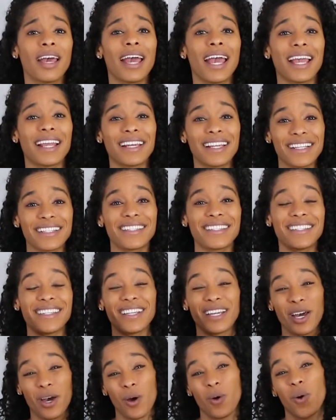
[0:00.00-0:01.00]
It needs
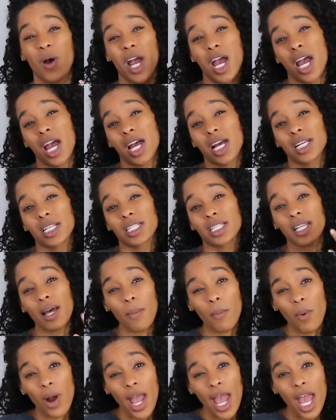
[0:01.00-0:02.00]
to go
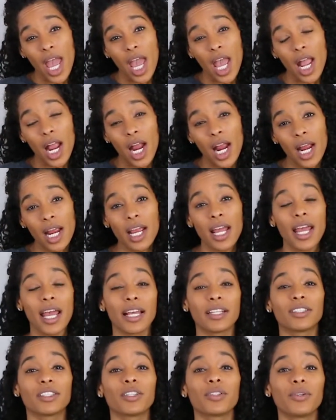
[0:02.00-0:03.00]
somewhere
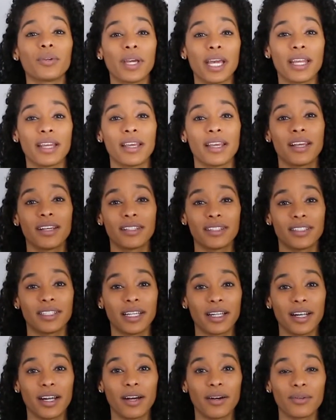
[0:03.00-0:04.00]
until you hit
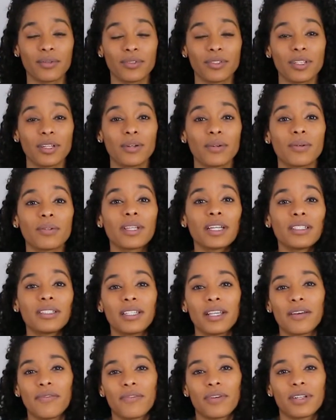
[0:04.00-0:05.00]
zero. So let's
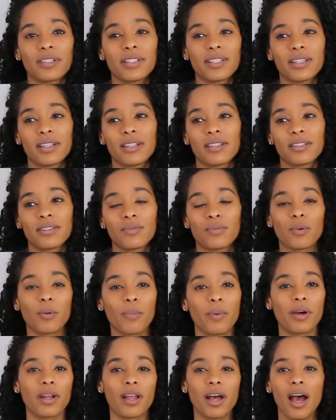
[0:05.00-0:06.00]
say, for instance, we'll
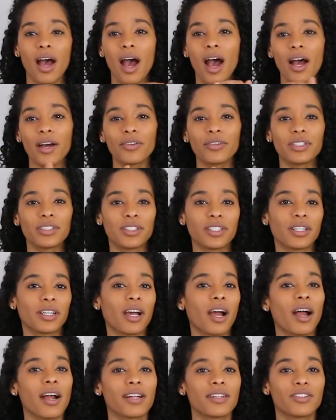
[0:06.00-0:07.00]
put $100 to
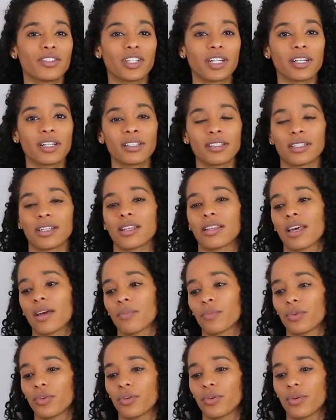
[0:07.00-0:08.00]
car insurance and
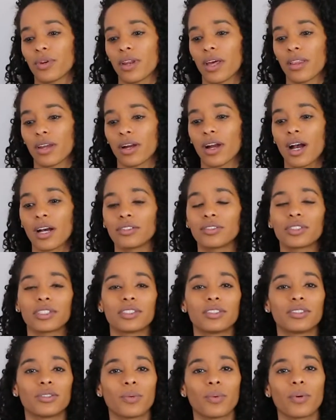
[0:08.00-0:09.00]
then we'll do another
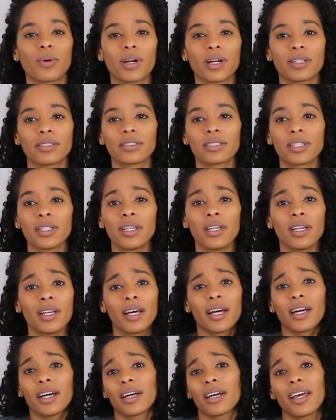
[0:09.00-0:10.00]
$100 towards
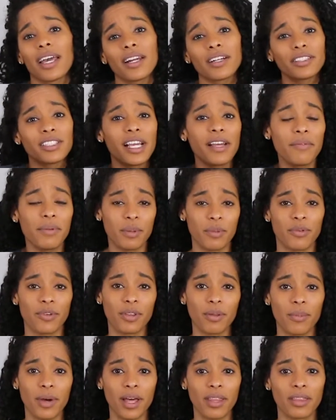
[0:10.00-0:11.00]
entertainment for
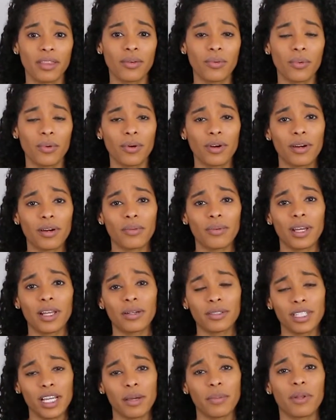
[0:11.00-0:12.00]
the month or
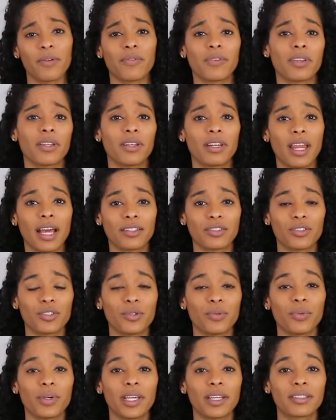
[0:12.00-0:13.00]
entertainment for the next
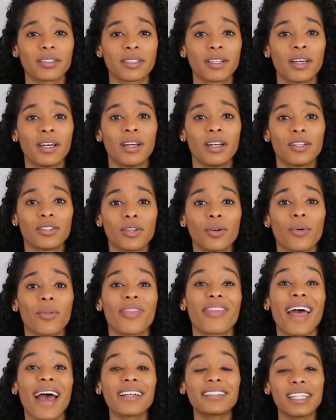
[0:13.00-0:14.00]
2 weeks. So
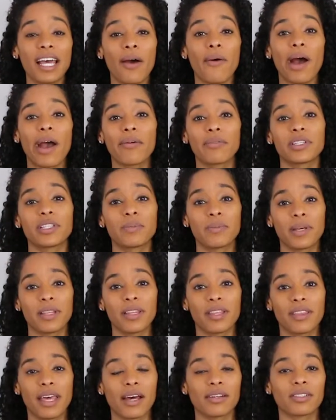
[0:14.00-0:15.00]
that's how I would
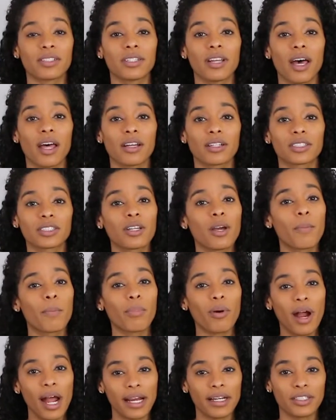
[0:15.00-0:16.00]
spend the $1,000
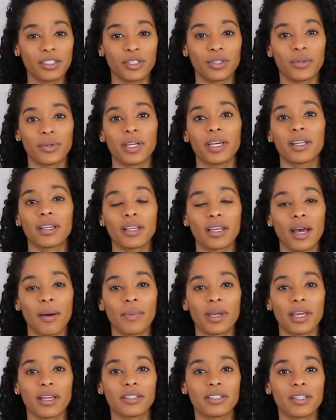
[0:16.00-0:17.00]
prior to it
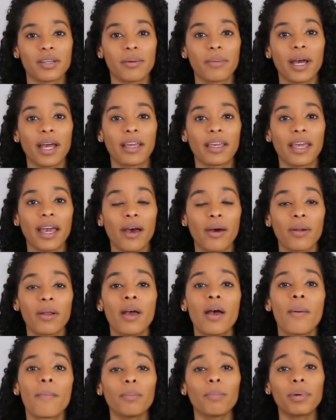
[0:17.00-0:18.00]
coming into my account.
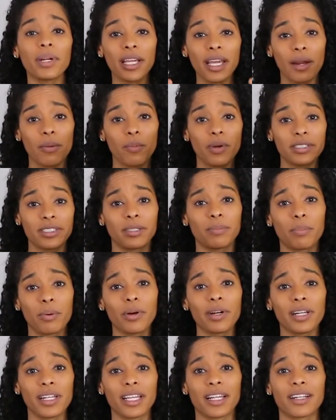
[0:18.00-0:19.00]
But again, what's
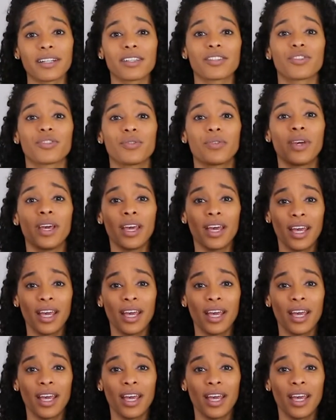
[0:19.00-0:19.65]
important here is you